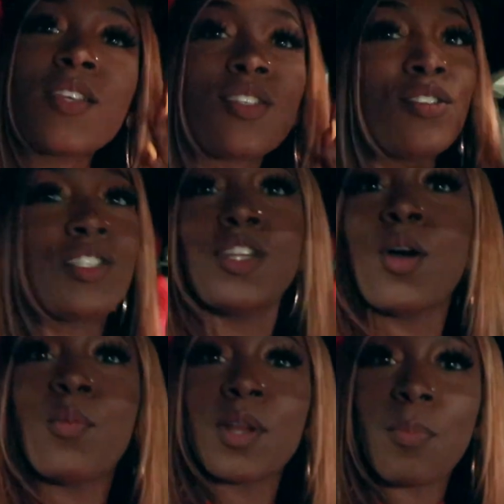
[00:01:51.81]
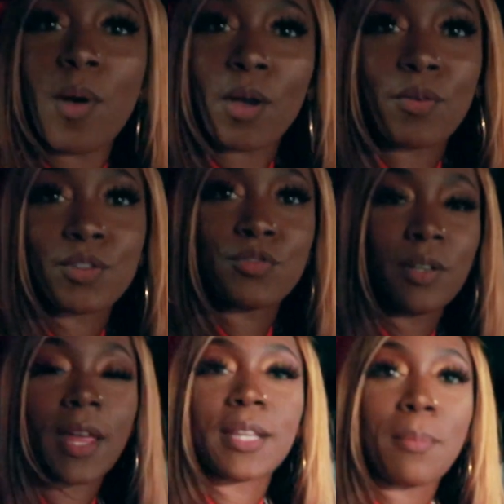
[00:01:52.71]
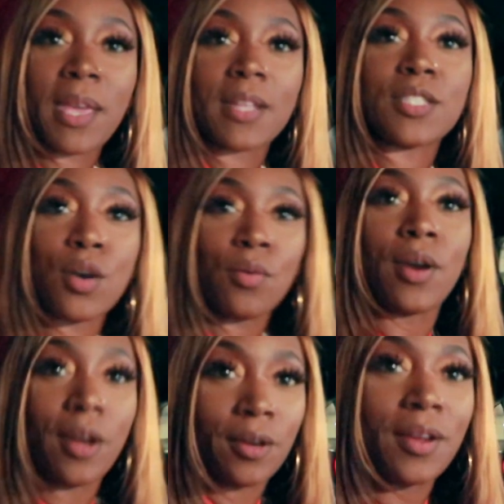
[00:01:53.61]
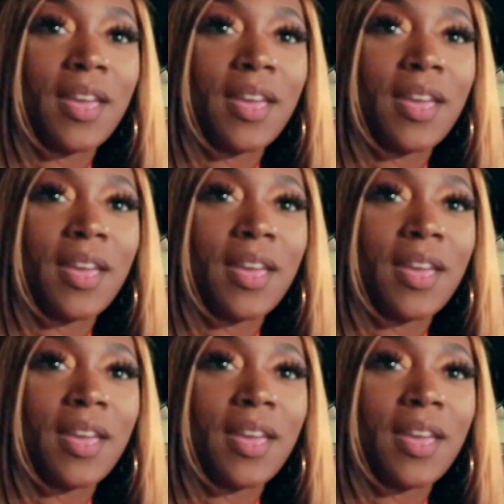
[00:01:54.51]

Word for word: So she don't want to park on the street like the man told her.